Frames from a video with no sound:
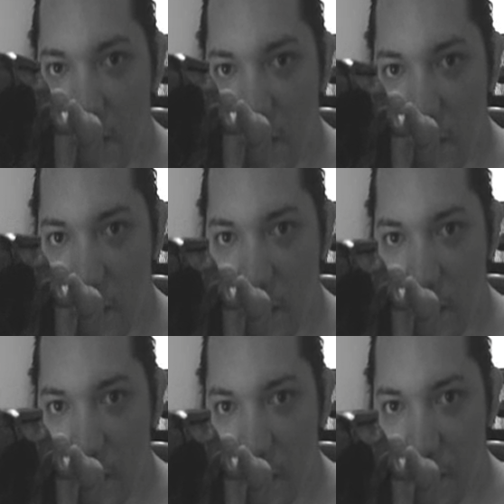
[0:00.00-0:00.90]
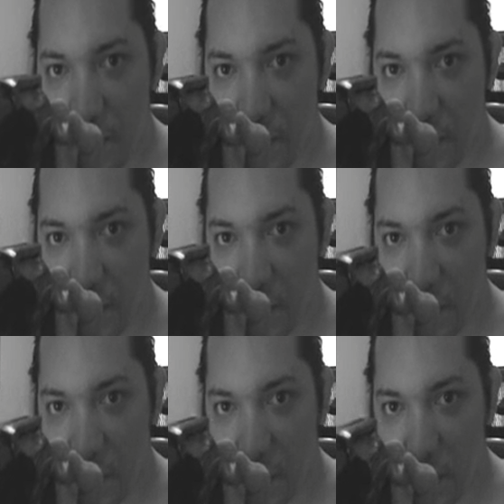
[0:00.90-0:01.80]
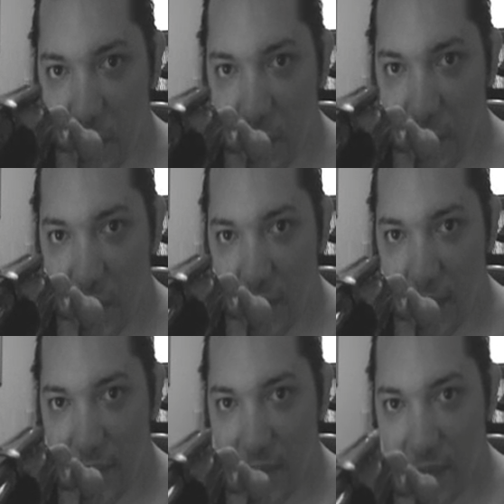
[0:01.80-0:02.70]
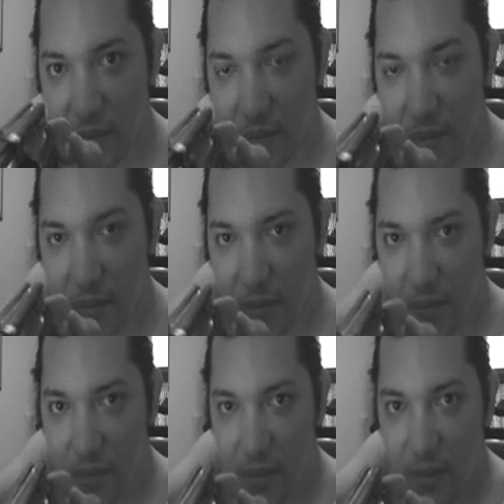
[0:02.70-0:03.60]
(silence)